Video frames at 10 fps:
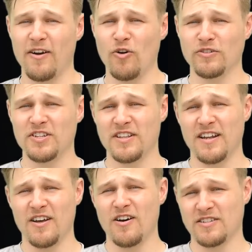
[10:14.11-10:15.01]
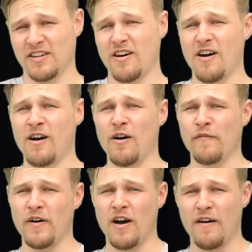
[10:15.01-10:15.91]
on to the last car
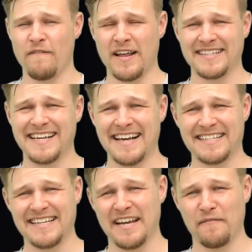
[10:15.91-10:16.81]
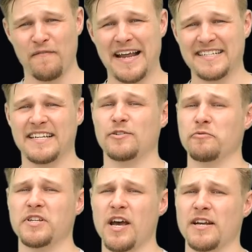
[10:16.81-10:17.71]
of our fantastic flat six
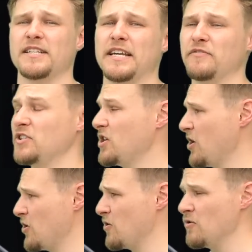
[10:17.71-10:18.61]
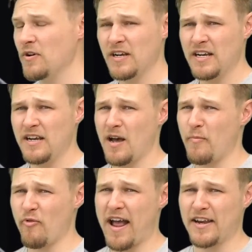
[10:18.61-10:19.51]
alternatives to a
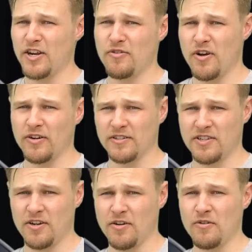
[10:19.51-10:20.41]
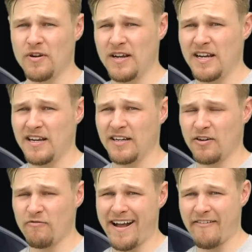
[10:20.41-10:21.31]
brand new 992
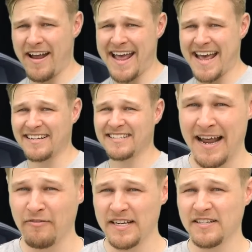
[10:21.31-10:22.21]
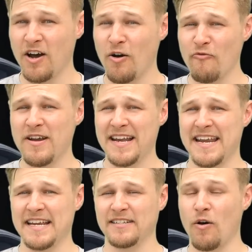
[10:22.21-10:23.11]
Carrera S. Now this car
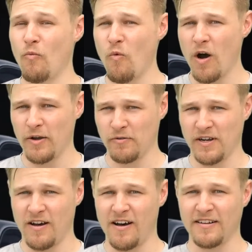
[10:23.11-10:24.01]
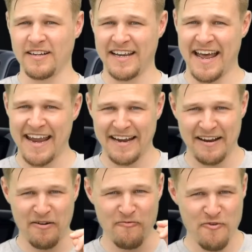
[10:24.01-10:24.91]
really is a wild card, okay,
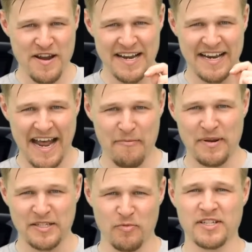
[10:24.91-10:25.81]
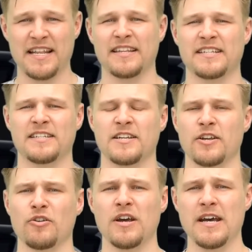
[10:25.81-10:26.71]
and I'm really happy to present this to you.